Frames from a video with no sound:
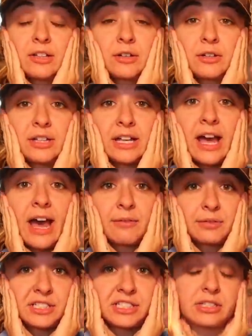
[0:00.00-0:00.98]
literally
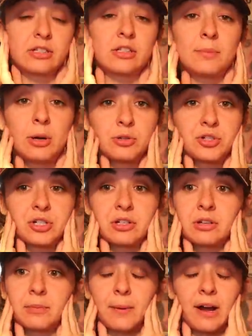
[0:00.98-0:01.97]
every single
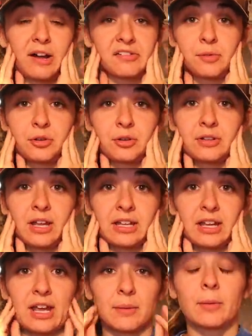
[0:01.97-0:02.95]
emotion possible during
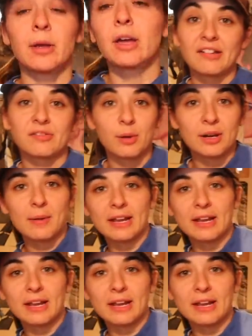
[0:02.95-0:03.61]
that game. As a way to